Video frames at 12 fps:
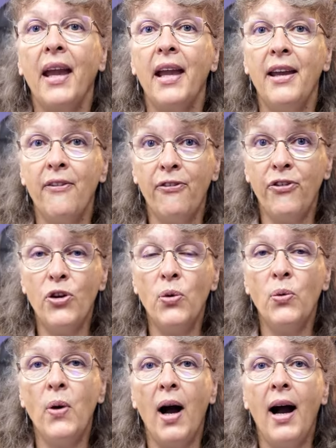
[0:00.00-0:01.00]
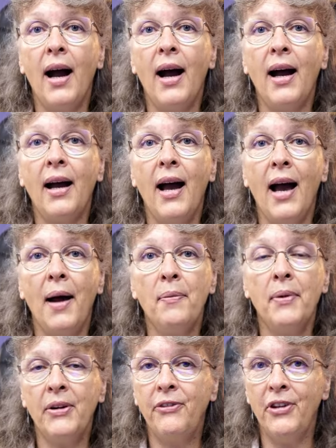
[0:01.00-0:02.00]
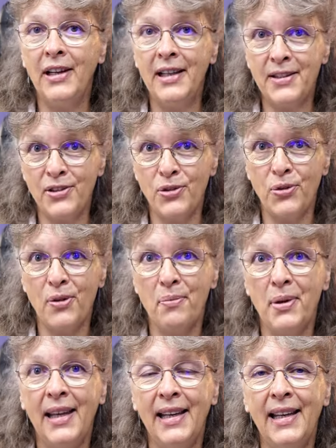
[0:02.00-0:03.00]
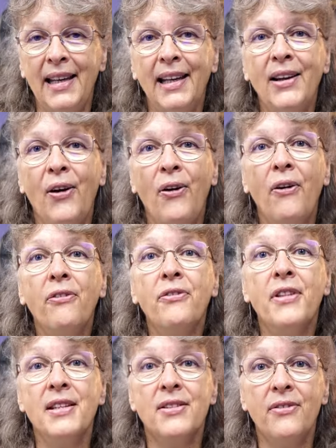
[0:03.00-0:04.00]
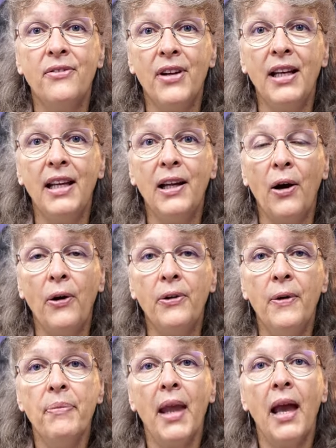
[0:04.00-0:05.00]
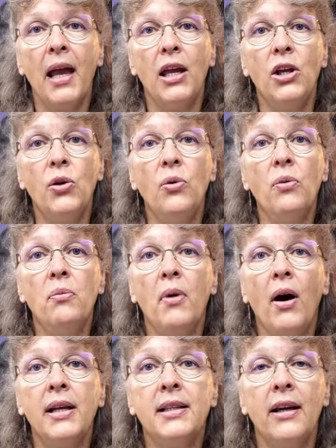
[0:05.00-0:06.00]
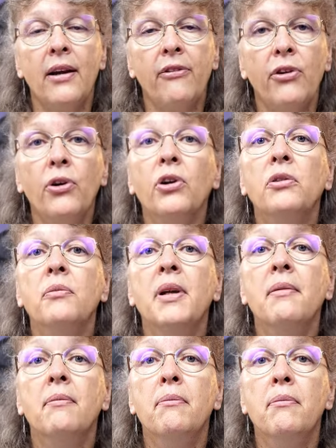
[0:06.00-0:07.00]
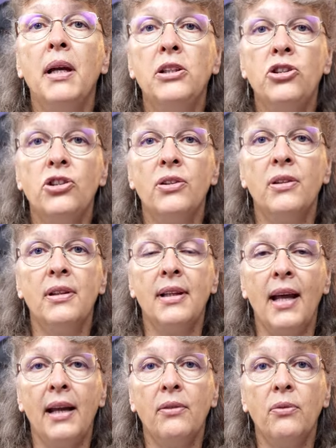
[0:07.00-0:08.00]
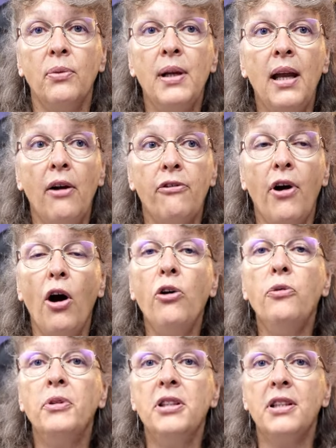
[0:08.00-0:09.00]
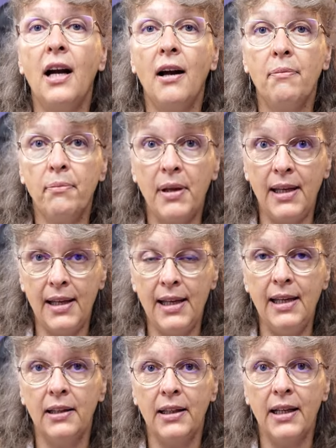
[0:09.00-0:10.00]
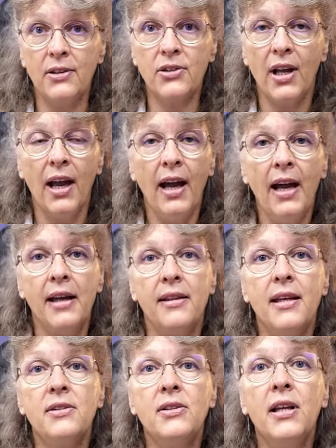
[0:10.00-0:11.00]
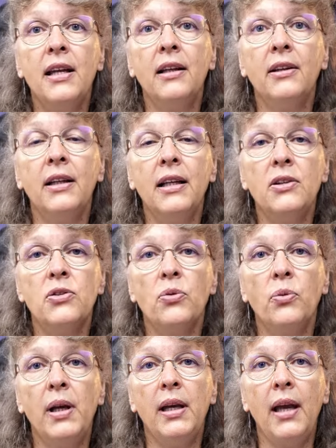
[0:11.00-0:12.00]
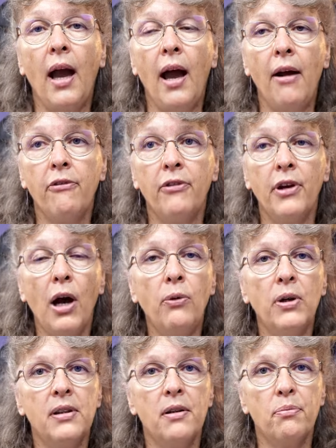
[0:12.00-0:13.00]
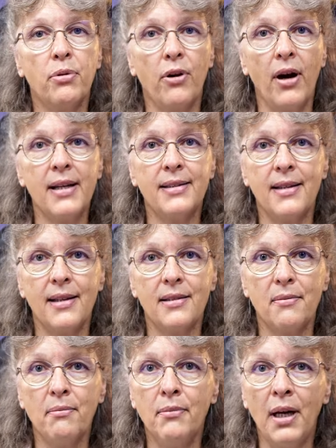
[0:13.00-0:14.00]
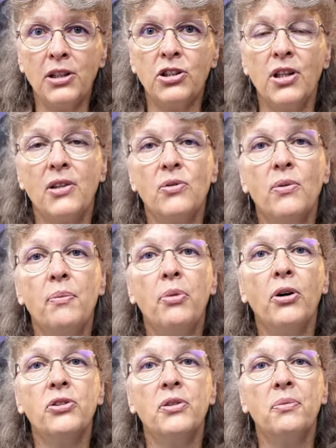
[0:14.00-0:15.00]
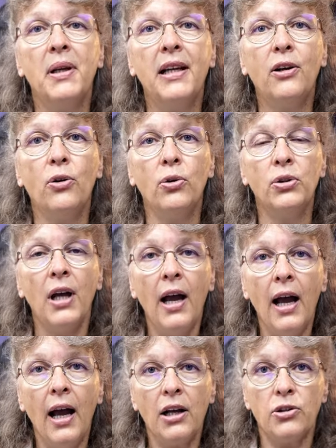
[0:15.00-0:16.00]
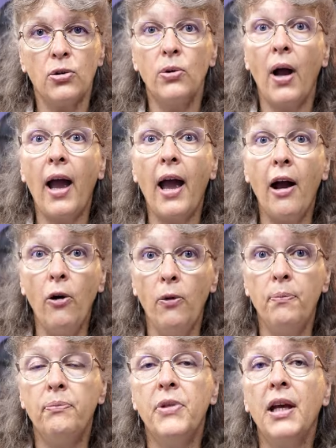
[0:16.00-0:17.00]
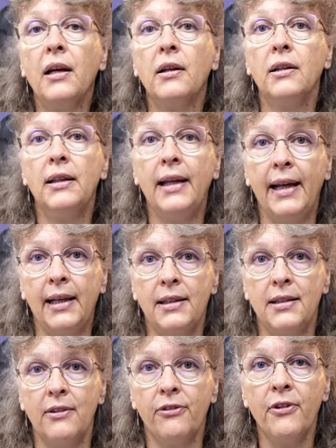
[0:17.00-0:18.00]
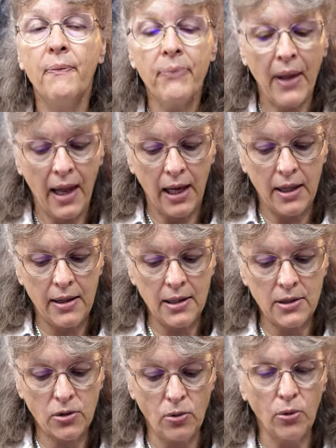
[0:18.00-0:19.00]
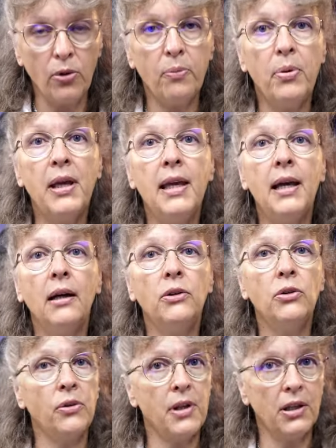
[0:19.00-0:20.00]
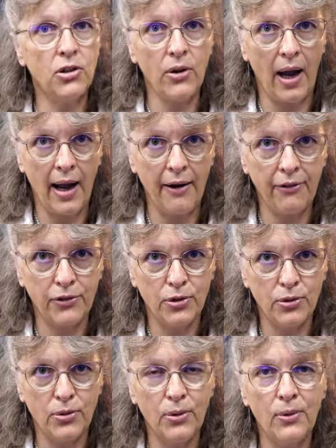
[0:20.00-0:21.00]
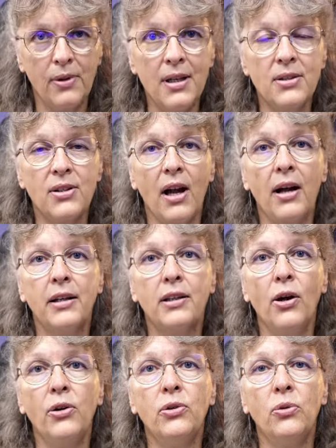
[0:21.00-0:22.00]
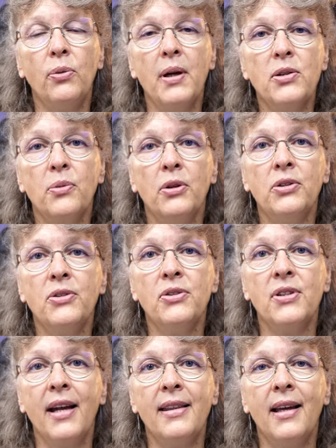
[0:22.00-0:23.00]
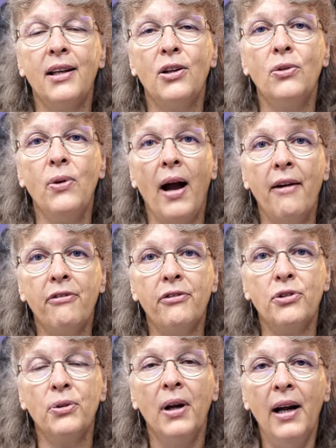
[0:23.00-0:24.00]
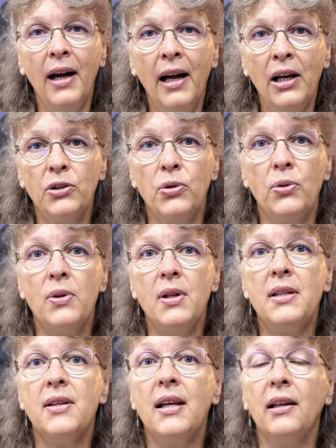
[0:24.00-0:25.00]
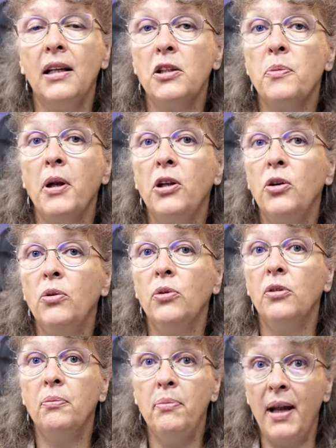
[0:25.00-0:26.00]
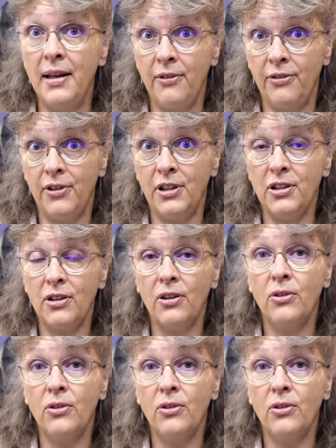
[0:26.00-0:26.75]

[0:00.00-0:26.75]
If you are, if you listen to the beginning of this video, you might have heard me mention that we have opened up healings. These healings, we have lowered the price as much as we possibly could to help the collective. This group here, not that you have to do this, I don't always want to say that you have to do these healings, but you would benefit